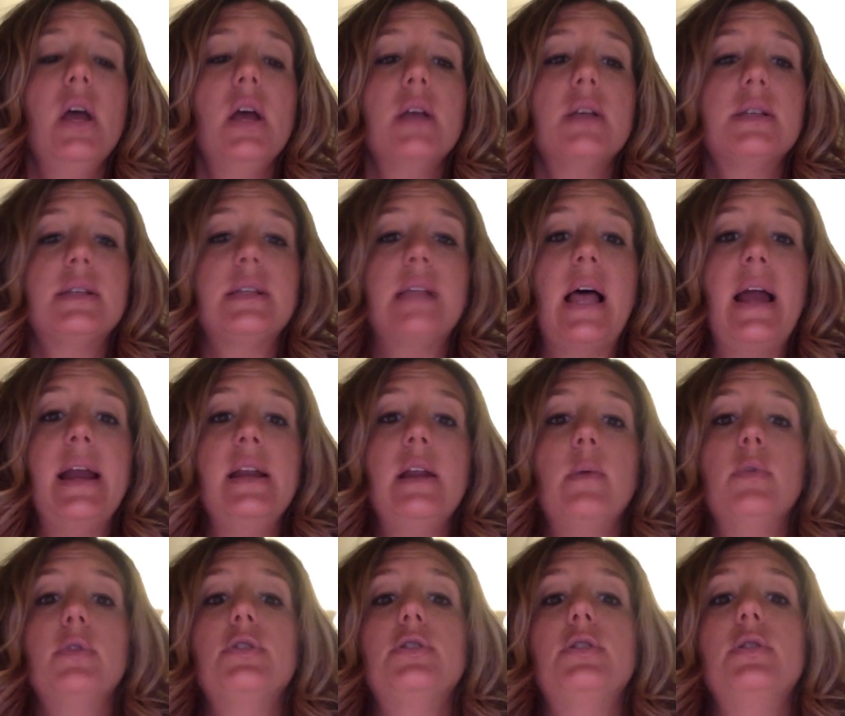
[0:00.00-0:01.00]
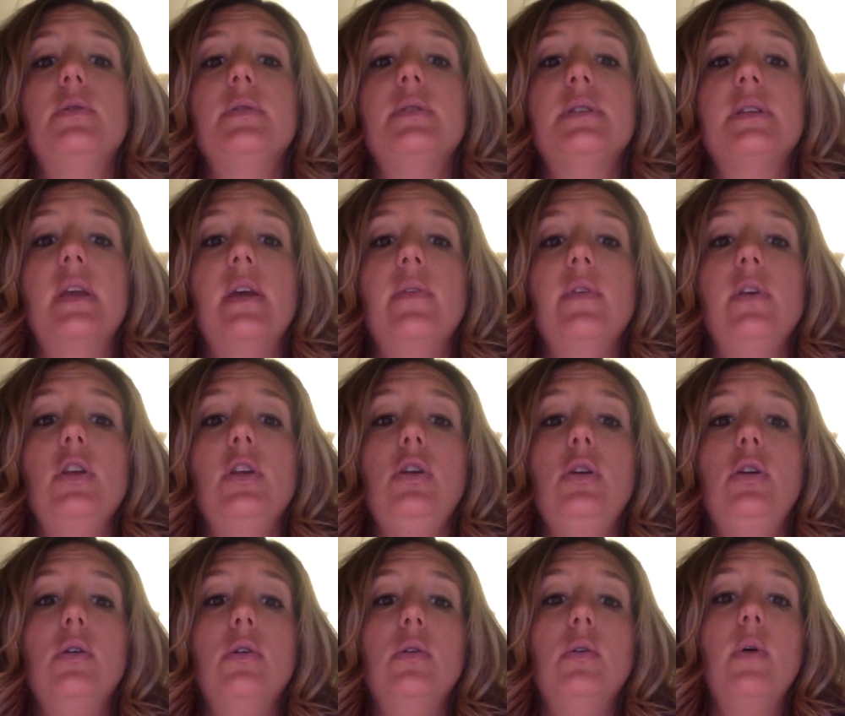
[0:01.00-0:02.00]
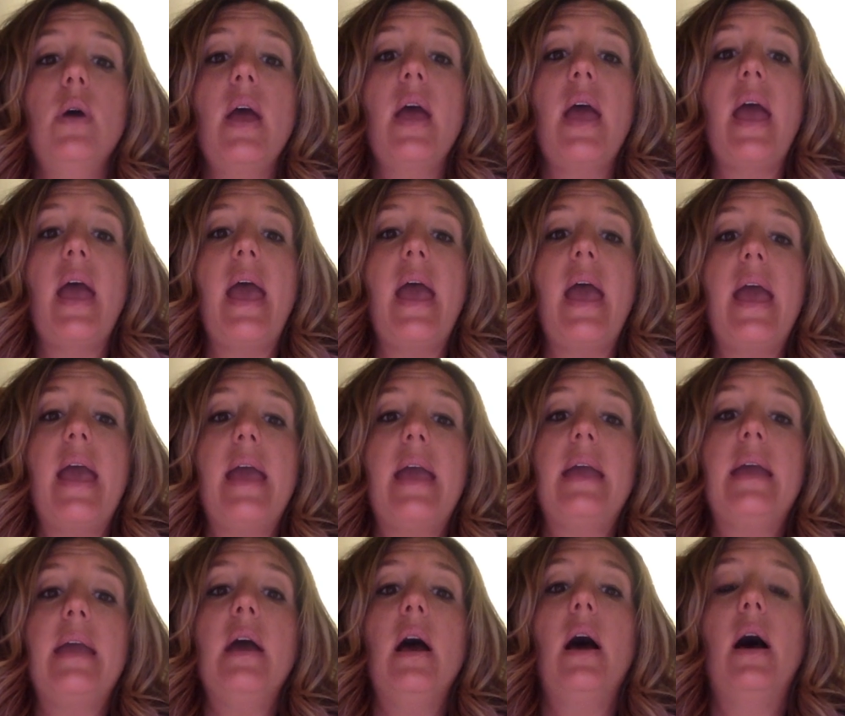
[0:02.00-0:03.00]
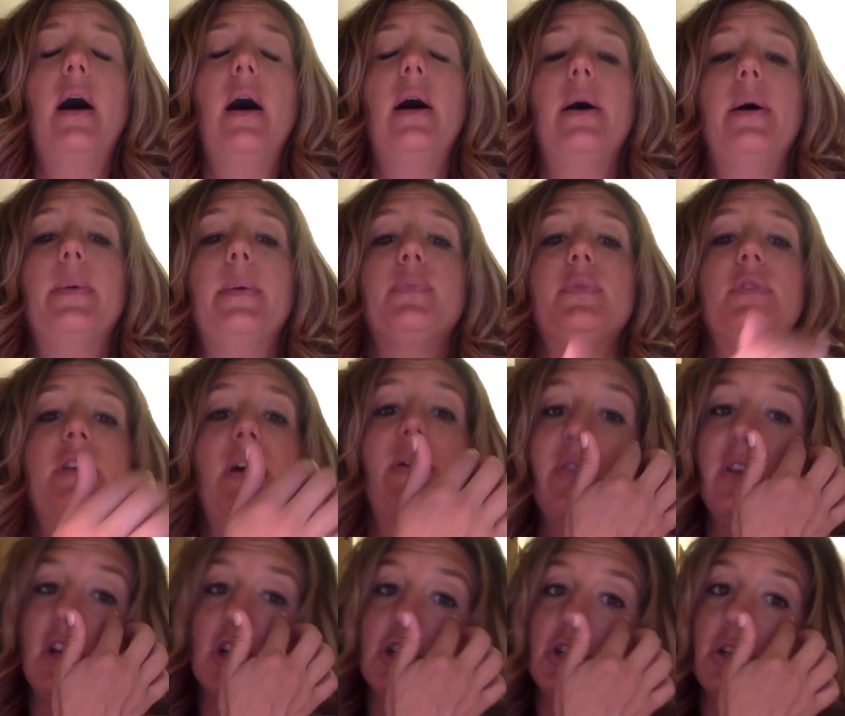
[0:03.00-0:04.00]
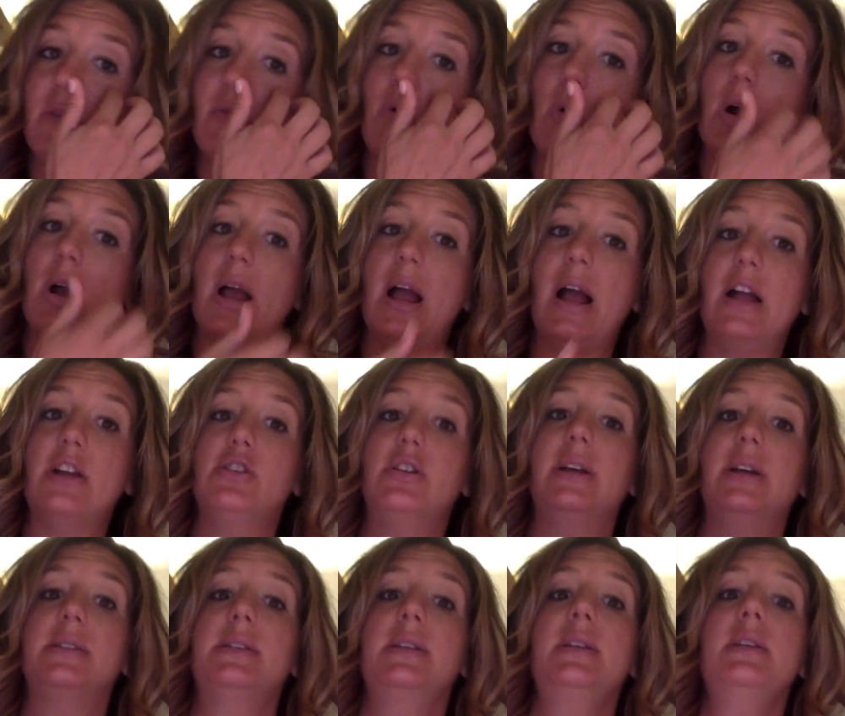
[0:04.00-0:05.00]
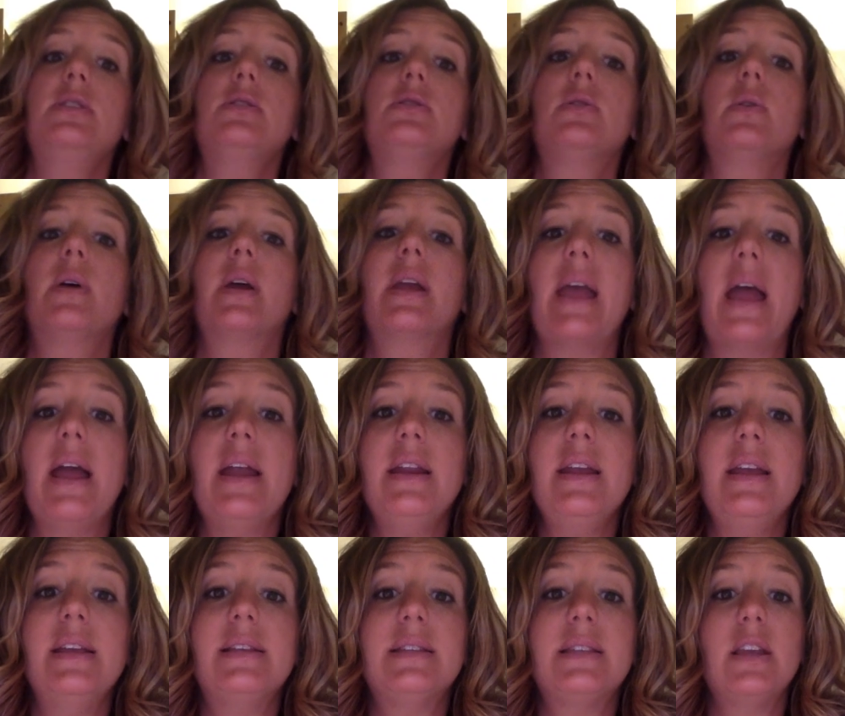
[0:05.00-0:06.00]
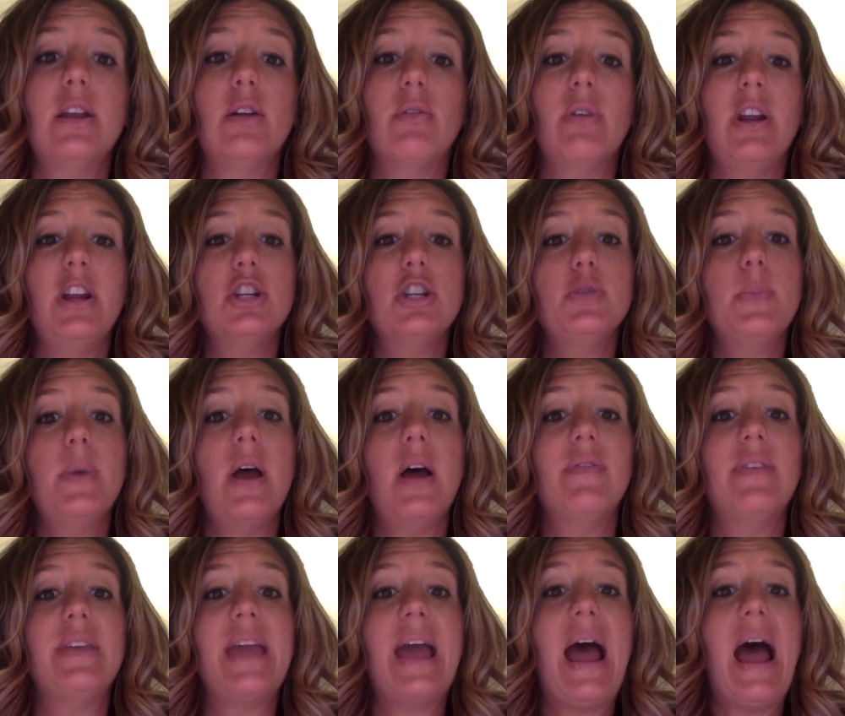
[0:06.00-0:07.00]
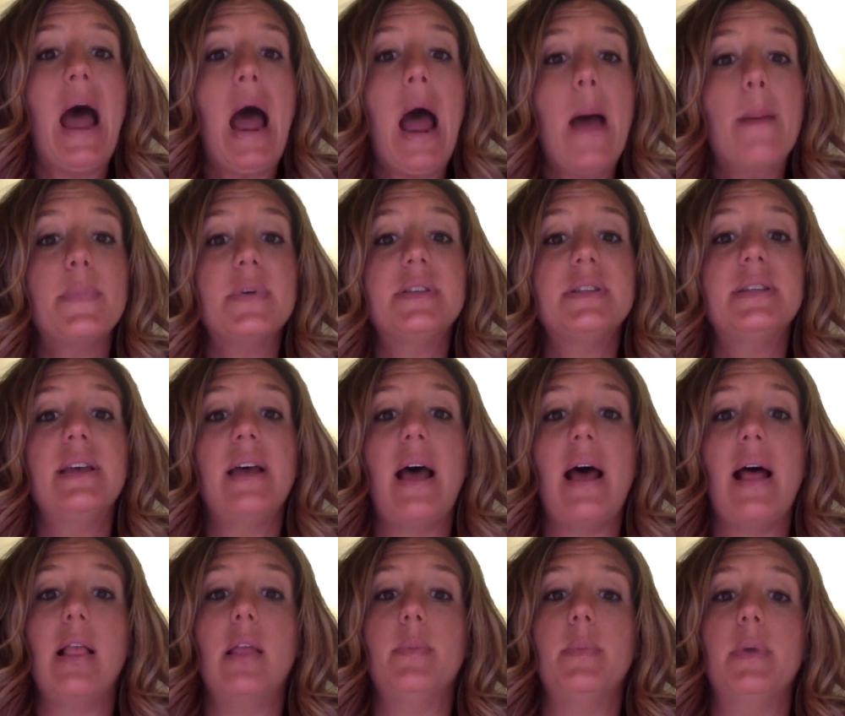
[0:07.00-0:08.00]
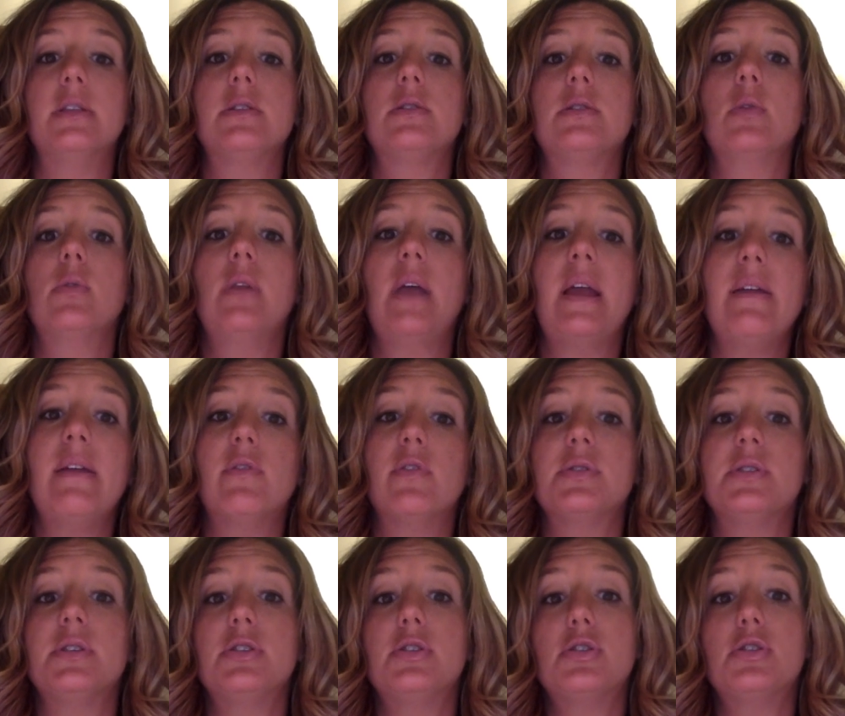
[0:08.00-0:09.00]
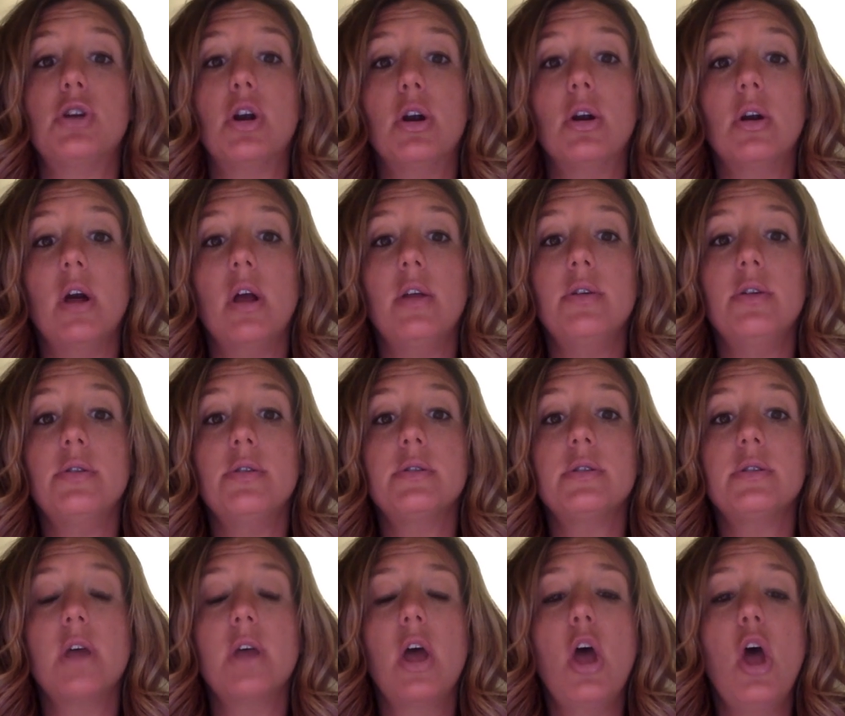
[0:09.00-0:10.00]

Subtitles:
Slide number 2 is giving you a definition of what contrast is. So again, it's the arrangement of the opposite elements. So light versus dark colors,